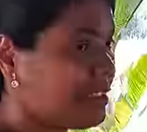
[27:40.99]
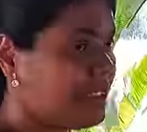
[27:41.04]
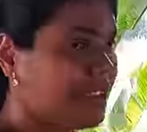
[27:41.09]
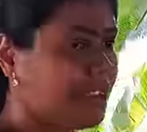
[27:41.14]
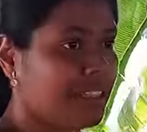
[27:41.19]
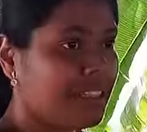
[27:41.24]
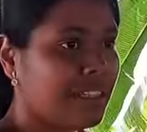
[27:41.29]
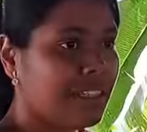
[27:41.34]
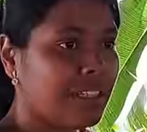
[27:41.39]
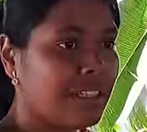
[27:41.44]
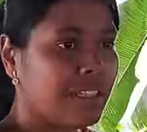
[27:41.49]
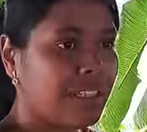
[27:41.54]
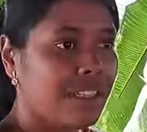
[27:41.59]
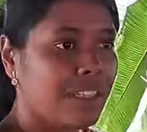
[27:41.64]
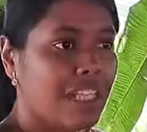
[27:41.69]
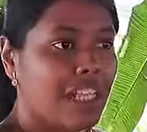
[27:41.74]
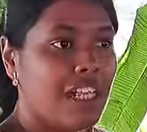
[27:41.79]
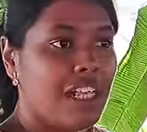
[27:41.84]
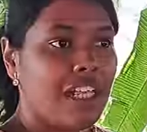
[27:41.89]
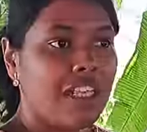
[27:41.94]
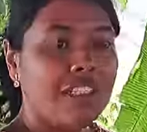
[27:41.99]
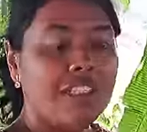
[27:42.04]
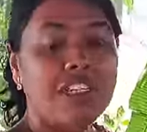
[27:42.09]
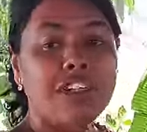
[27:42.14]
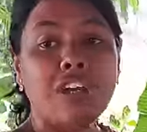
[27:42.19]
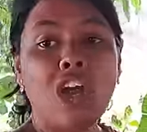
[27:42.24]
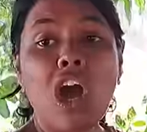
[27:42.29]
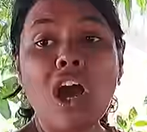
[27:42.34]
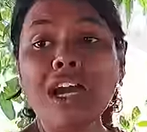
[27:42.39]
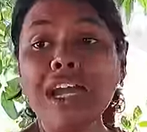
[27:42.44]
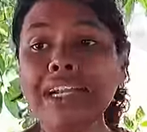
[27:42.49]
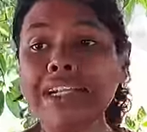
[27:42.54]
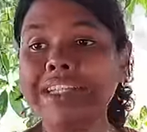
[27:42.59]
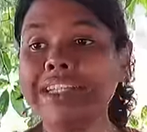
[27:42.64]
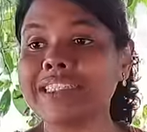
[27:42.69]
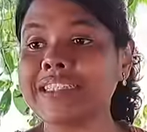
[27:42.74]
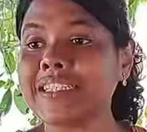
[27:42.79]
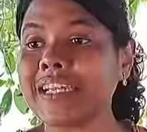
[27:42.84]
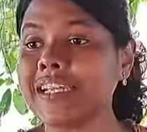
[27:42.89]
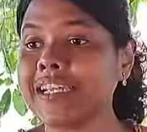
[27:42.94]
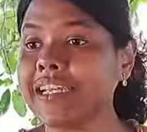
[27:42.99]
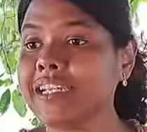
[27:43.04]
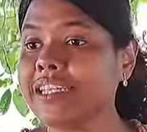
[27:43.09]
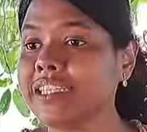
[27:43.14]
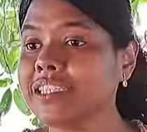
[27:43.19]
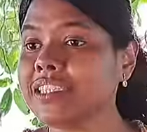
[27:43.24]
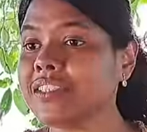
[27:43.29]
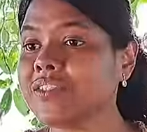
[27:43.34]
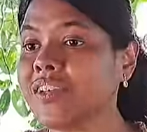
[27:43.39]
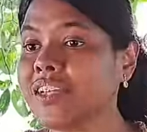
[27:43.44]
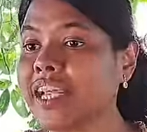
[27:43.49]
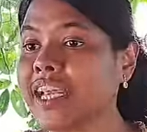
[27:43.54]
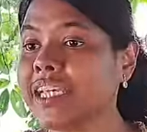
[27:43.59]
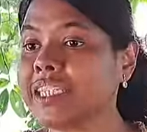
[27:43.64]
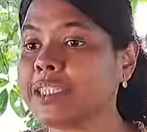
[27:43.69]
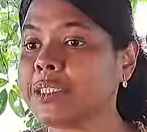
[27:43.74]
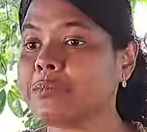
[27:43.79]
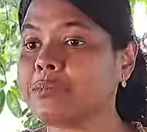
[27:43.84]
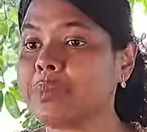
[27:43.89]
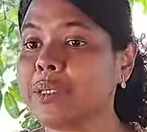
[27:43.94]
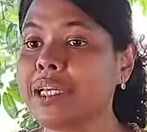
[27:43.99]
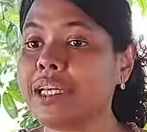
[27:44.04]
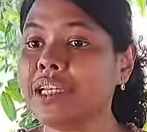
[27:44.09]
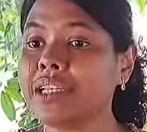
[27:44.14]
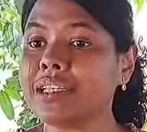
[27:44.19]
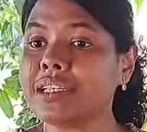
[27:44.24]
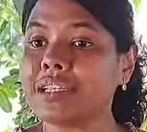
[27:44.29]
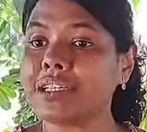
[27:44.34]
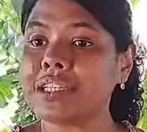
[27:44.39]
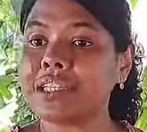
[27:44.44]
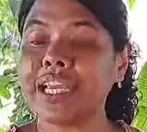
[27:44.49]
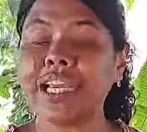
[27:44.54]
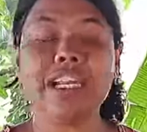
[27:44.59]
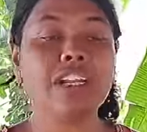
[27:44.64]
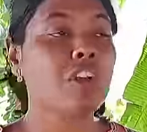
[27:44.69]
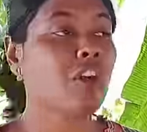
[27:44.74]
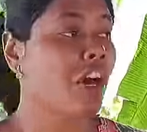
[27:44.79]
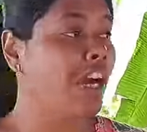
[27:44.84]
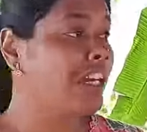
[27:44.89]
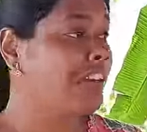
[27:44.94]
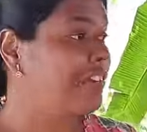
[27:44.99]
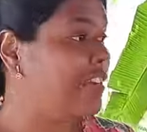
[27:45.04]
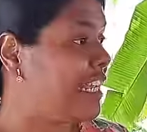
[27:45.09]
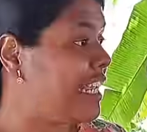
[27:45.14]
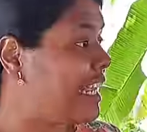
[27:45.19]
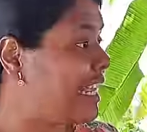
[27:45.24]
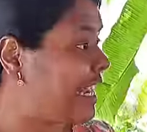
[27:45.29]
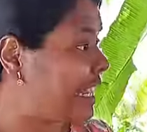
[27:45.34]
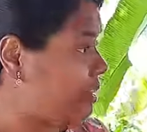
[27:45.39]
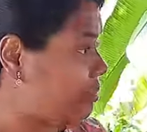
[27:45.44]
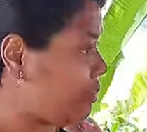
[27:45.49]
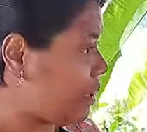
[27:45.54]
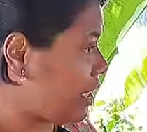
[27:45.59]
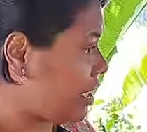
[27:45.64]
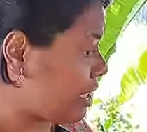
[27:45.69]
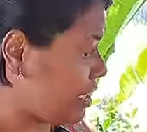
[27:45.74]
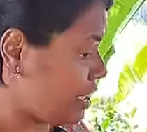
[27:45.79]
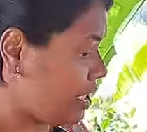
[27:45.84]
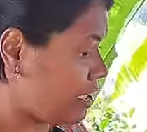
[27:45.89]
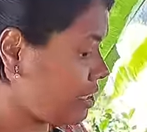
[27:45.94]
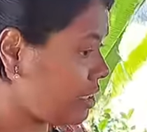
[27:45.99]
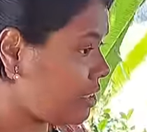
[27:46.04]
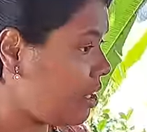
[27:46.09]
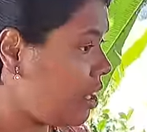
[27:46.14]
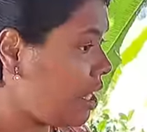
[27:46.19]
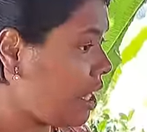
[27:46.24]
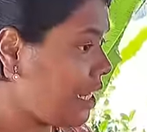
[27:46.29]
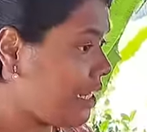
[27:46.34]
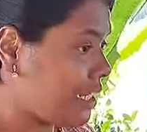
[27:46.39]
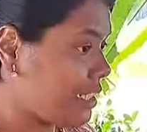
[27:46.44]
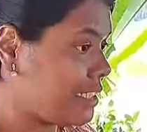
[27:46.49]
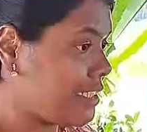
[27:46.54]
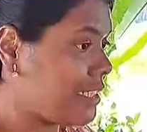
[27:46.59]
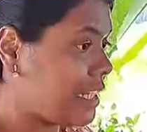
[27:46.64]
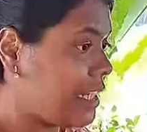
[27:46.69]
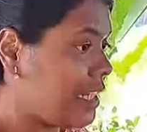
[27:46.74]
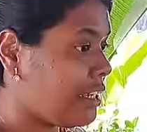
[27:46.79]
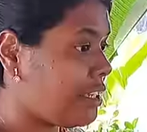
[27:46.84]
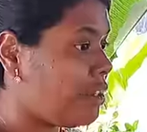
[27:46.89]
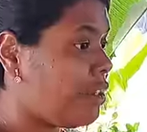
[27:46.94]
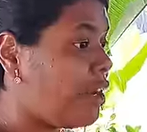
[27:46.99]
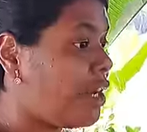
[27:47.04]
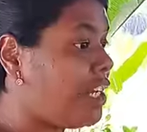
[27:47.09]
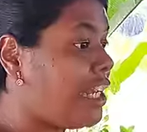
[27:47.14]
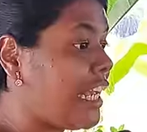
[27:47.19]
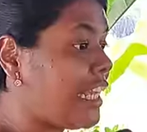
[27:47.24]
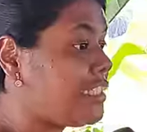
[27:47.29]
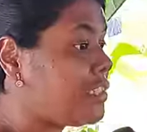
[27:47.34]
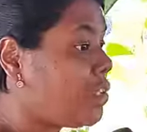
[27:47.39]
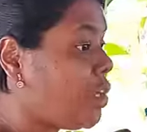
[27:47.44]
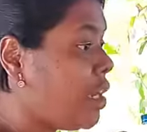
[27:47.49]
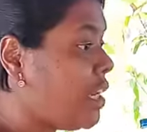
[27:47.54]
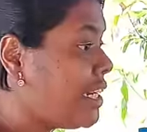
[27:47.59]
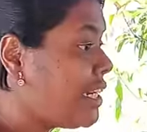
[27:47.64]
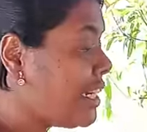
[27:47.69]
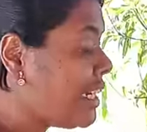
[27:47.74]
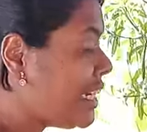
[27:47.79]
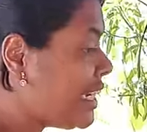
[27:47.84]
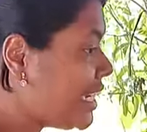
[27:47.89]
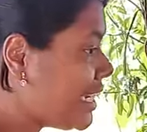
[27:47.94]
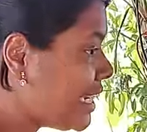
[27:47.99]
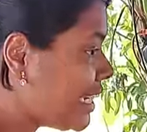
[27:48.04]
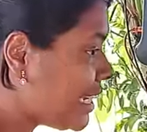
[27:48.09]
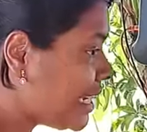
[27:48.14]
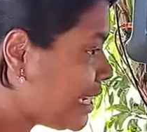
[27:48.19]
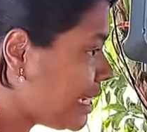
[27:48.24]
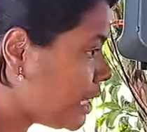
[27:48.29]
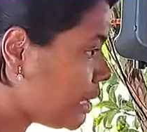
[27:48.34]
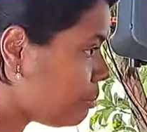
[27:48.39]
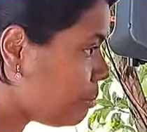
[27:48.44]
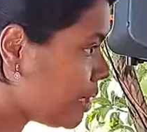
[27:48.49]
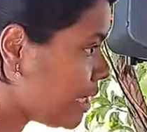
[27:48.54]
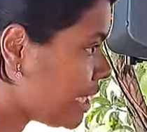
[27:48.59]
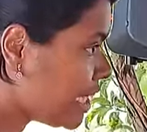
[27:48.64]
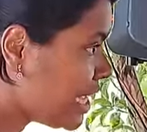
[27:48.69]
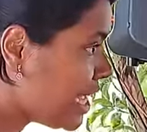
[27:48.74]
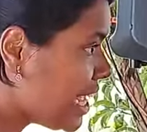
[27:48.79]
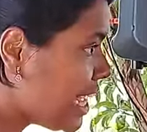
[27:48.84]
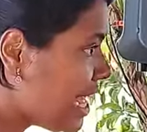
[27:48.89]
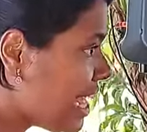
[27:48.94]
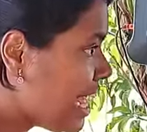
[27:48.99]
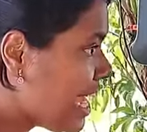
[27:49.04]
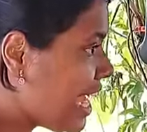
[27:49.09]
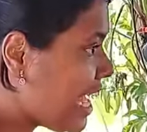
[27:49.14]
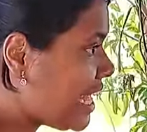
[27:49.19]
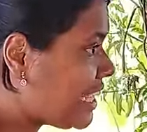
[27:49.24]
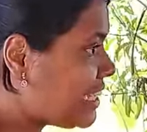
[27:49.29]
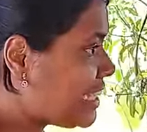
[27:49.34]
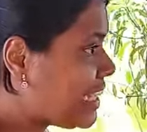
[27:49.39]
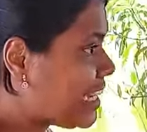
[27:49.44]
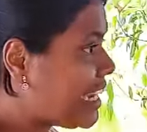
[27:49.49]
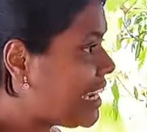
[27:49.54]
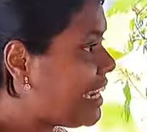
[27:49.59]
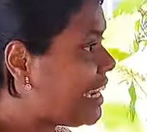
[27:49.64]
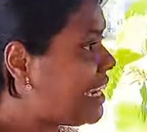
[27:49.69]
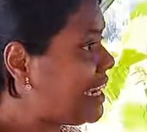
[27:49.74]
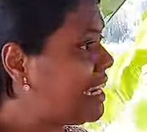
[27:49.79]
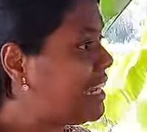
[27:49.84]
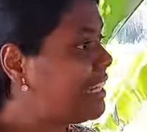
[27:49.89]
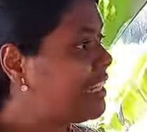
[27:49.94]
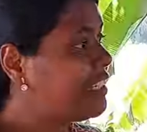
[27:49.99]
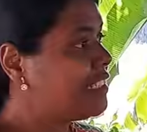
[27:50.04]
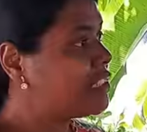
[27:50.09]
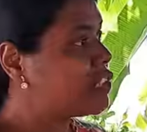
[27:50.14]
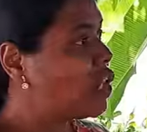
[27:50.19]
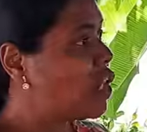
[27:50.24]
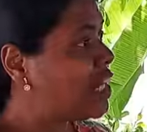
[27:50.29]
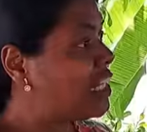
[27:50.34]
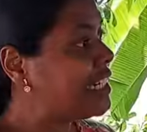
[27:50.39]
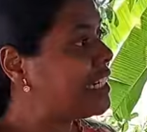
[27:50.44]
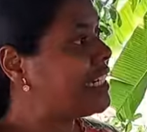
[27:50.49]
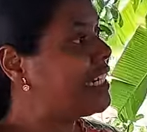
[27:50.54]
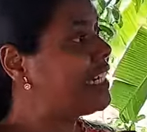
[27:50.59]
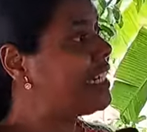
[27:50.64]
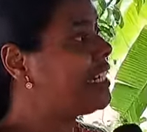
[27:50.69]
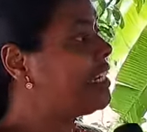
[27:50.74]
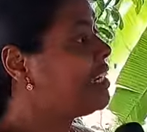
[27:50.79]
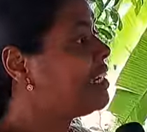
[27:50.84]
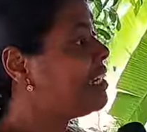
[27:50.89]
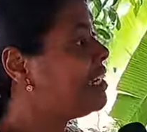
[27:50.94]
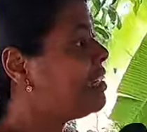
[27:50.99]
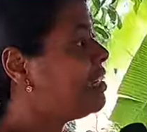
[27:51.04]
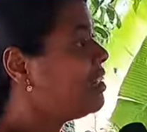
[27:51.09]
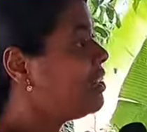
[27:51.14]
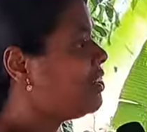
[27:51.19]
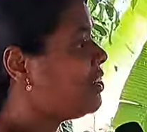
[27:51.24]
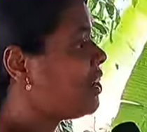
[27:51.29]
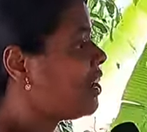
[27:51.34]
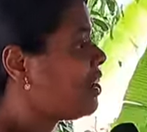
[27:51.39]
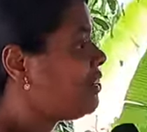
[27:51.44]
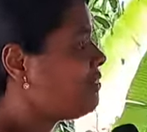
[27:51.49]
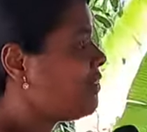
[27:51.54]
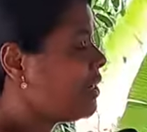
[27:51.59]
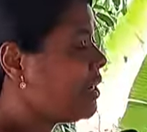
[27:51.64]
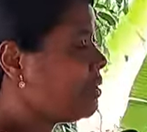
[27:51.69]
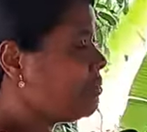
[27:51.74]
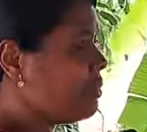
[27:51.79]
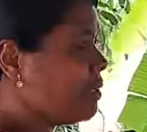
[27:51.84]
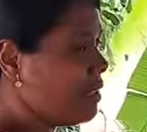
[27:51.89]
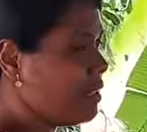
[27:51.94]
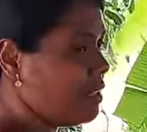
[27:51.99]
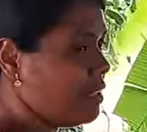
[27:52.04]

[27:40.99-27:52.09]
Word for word: The wrong understanding is when I speak, then God will heal me. Is a wrong understanding. God has already healed me, and the healing is already available.